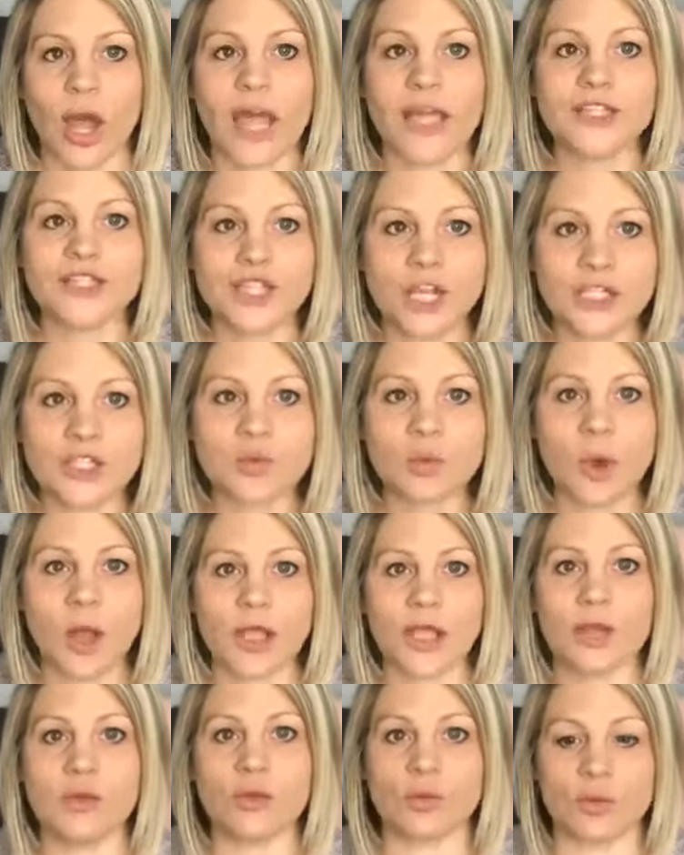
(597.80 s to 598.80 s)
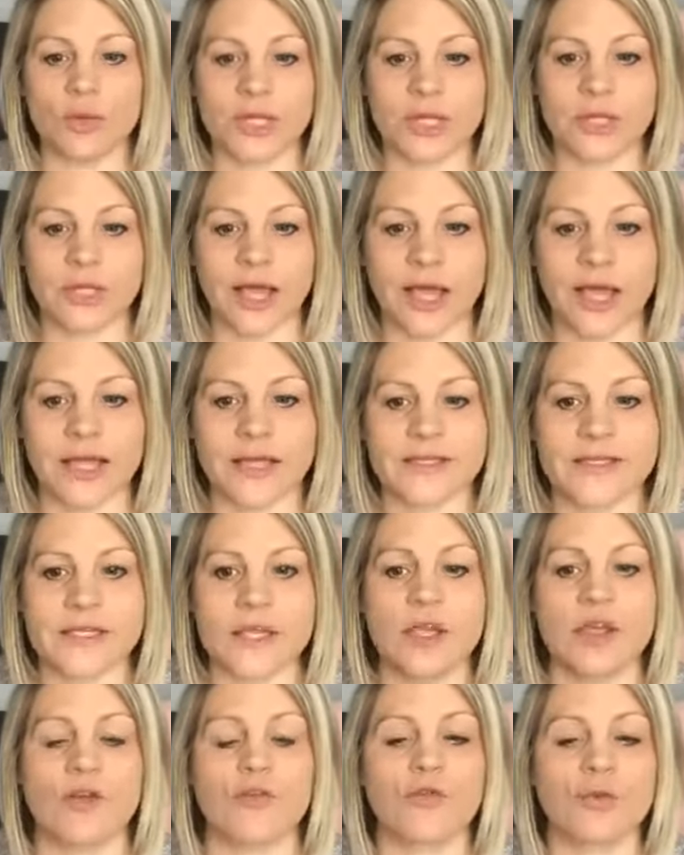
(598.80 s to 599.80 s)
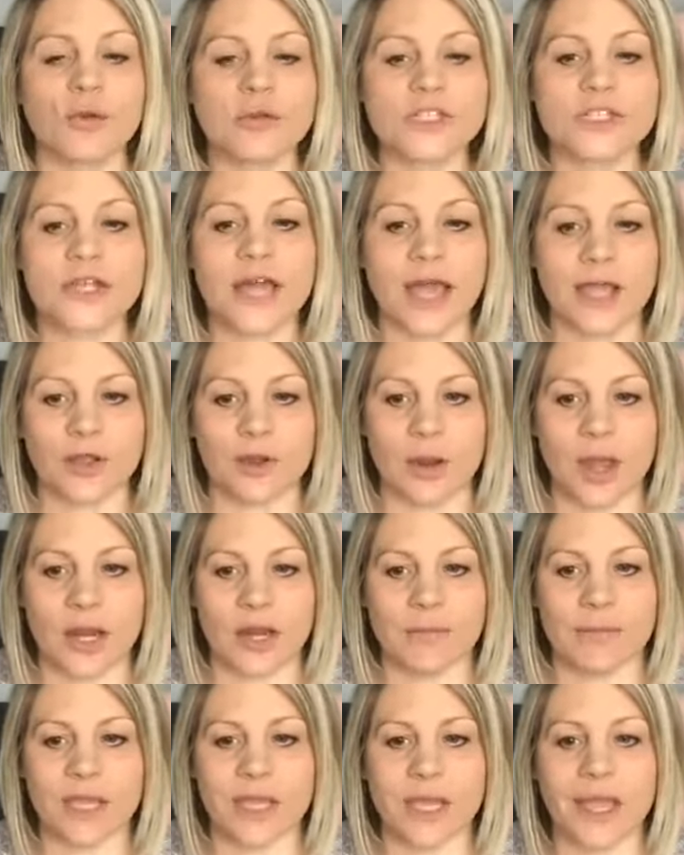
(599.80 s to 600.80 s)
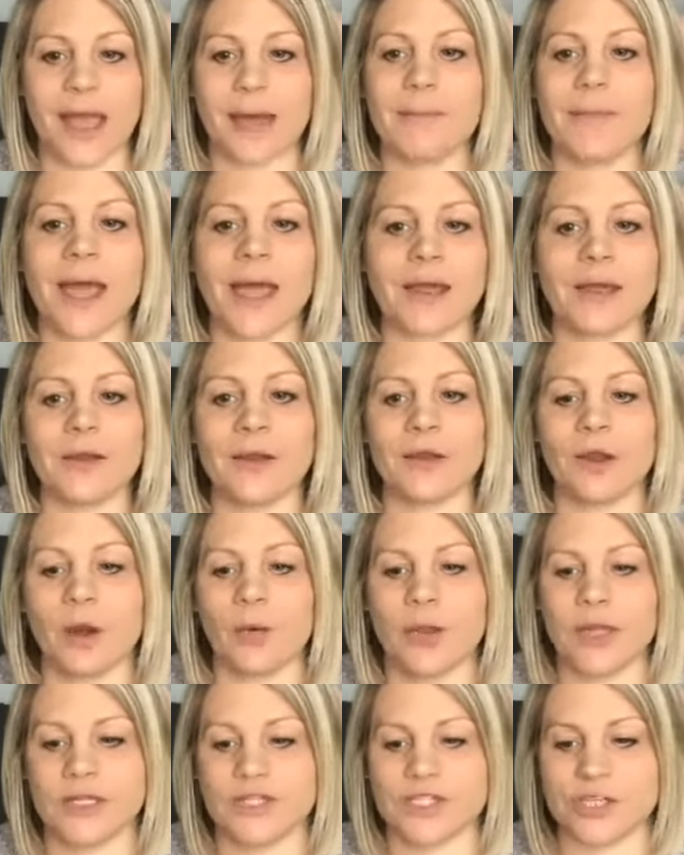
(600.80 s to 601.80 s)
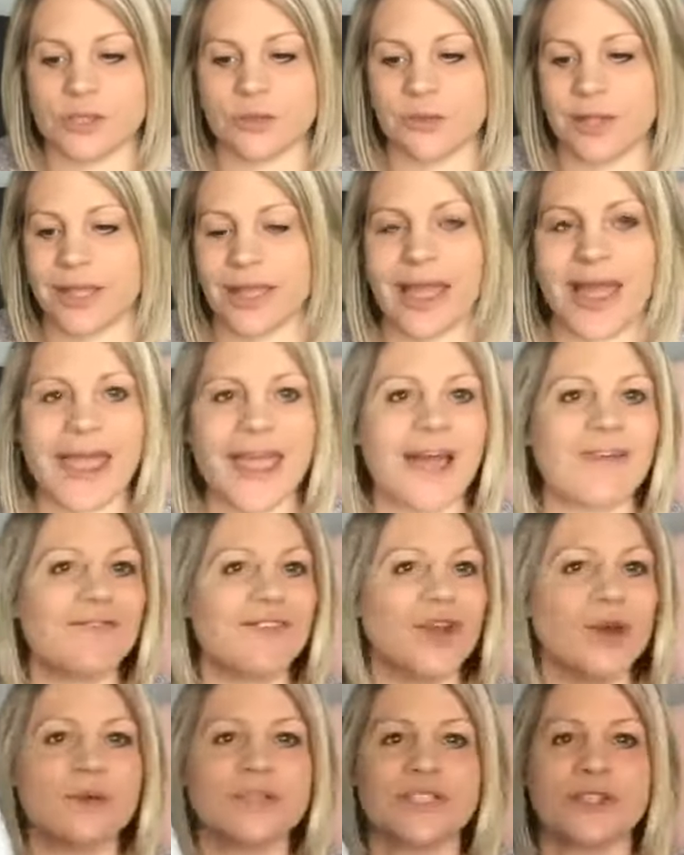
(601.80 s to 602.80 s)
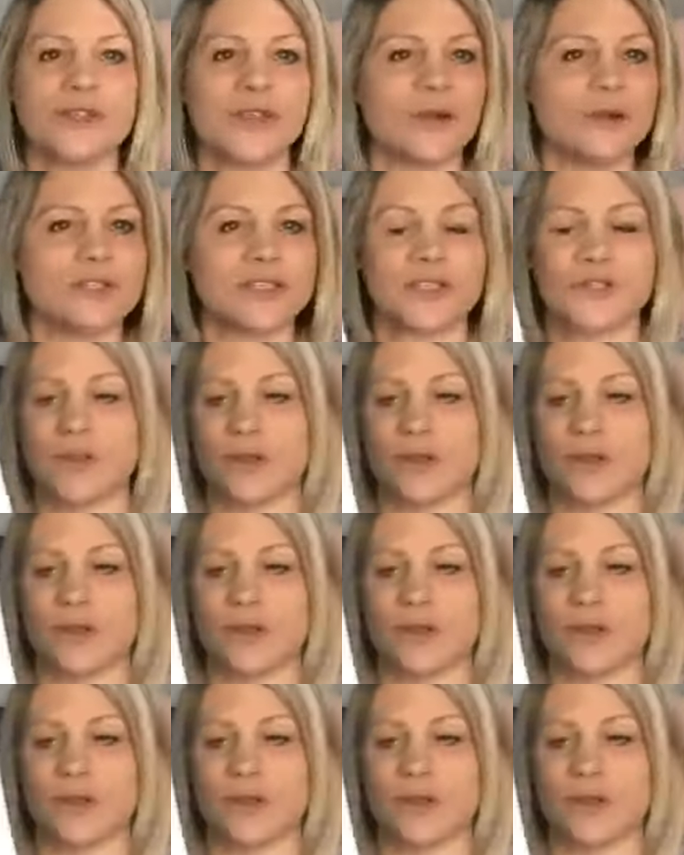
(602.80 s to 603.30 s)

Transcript: I just want you to realize fruit's not your enemy. I'm not going to go into, like, I have notes and notes